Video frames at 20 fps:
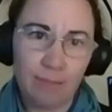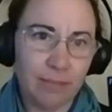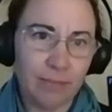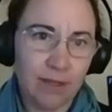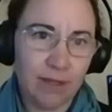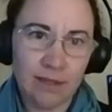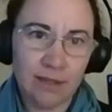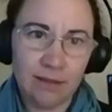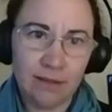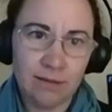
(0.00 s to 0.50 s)

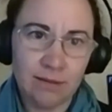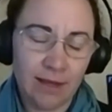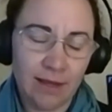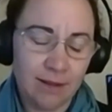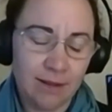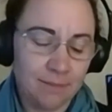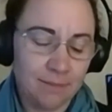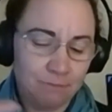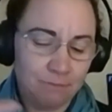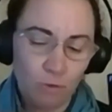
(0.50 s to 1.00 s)

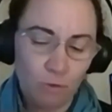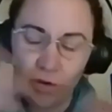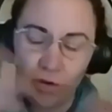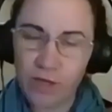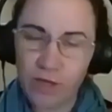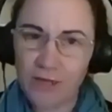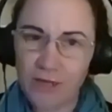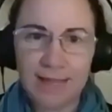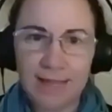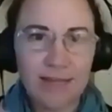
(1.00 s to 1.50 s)
organizations,
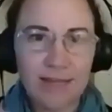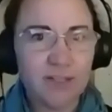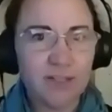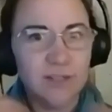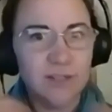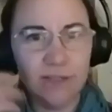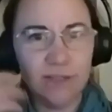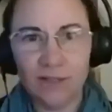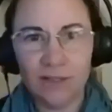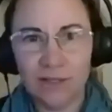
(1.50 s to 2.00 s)
in
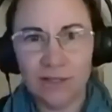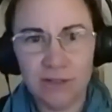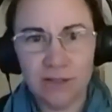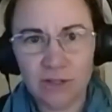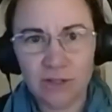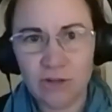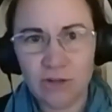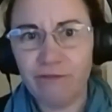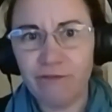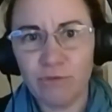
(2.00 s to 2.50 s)
software,
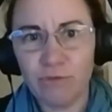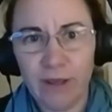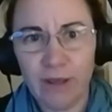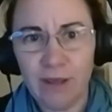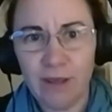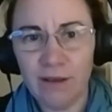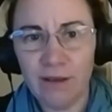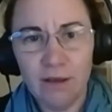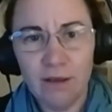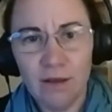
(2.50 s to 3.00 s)
all over the
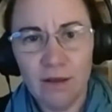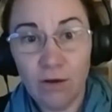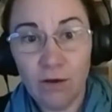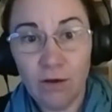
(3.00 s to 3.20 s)
place.